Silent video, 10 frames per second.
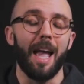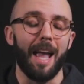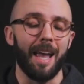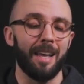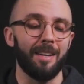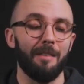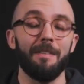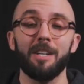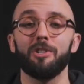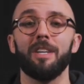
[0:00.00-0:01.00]
And
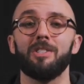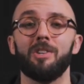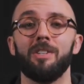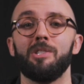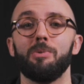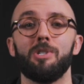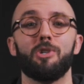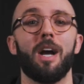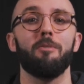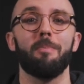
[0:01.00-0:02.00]
eventually it turned into a
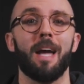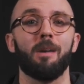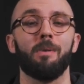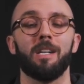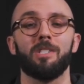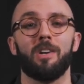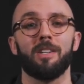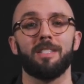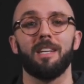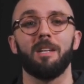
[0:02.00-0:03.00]
travel bag when I
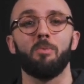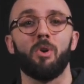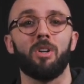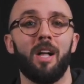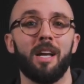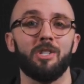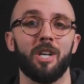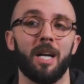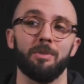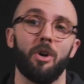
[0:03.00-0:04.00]
started taking more client
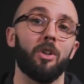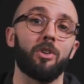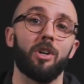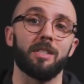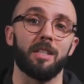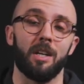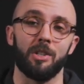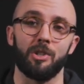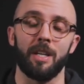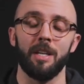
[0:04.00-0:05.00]
jobs all across the
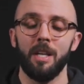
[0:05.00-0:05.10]
country.